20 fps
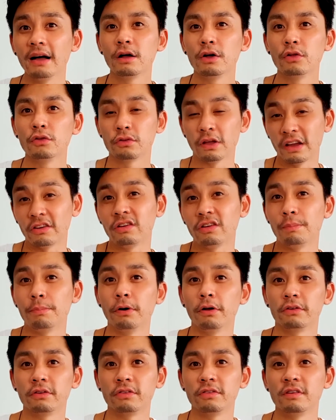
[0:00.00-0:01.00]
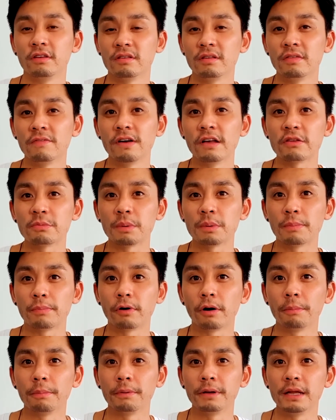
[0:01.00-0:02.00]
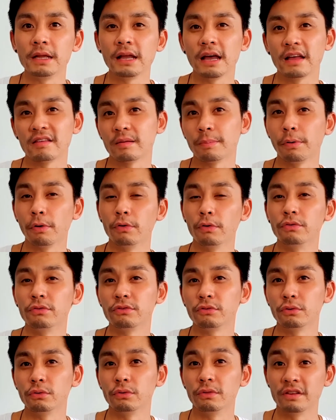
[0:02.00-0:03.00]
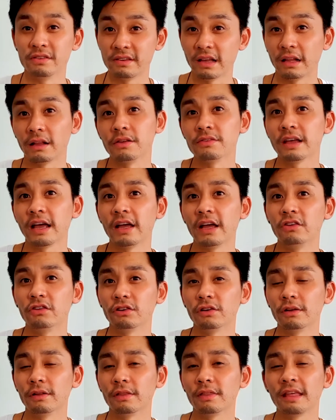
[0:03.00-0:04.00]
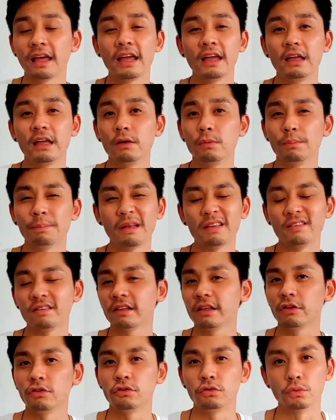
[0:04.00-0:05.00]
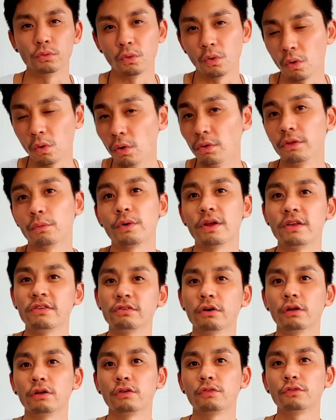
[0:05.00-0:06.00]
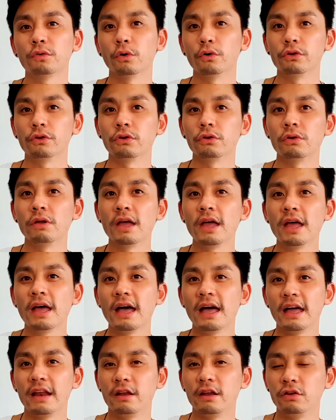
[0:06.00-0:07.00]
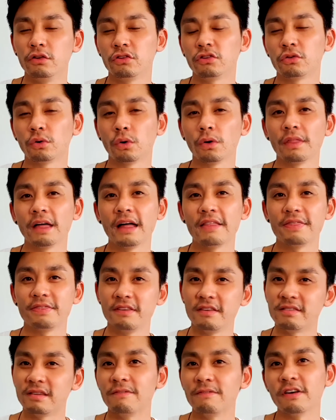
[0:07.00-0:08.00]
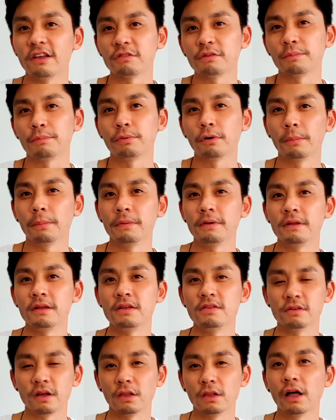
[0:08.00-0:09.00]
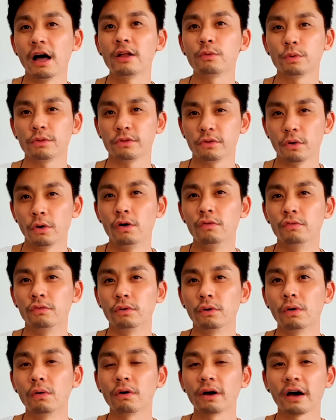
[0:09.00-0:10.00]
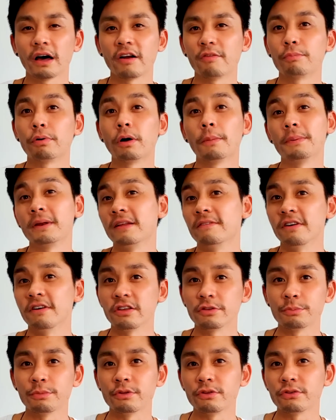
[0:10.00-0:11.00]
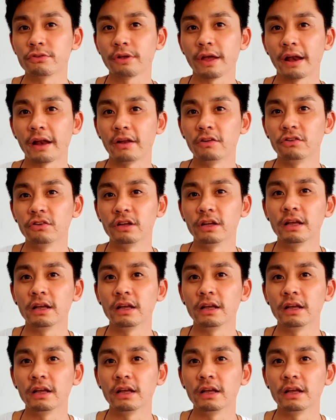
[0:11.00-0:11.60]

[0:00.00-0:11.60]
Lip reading: to actually purchase this investment property, as opposed to the seller's agent. They basically do all the research for you and ensure that this investment property is aligned with your overall kind of property investment strategy.